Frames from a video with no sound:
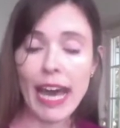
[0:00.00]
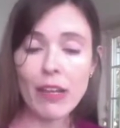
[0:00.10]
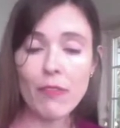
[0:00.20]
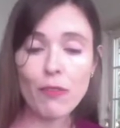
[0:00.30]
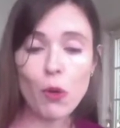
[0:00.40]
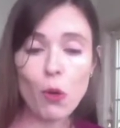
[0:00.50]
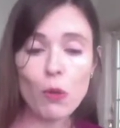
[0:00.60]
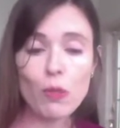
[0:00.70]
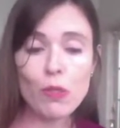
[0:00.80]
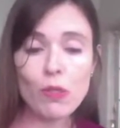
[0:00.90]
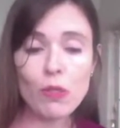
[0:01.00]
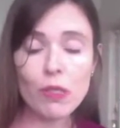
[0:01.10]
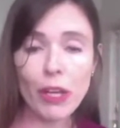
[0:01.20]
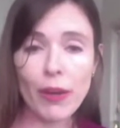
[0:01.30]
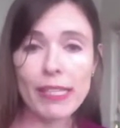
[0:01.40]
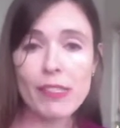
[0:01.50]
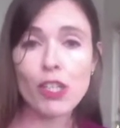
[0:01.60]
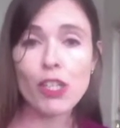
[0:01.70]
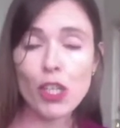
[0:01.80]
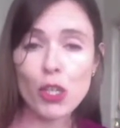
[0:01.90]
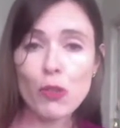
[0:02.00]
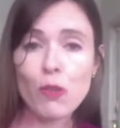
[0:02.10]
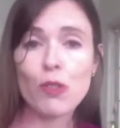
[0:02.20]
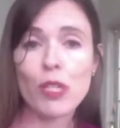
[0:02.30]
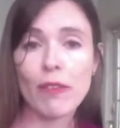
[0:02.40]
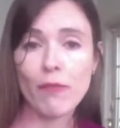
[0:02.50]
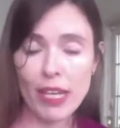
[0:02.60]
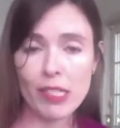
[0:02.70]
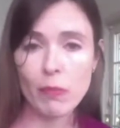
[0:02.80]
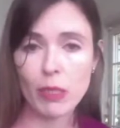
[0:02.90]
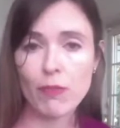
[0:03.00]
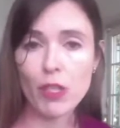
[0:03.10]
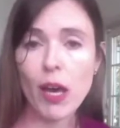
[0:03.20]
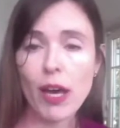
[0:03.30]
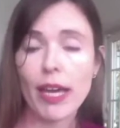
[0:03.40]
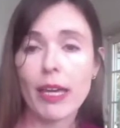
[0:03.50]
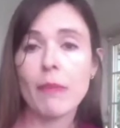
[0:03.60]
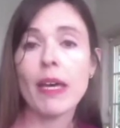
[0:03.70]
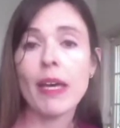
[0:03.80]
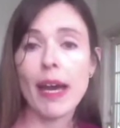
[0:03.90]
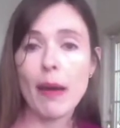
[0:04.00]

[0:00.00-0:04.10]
And of course, it's a huge investment of time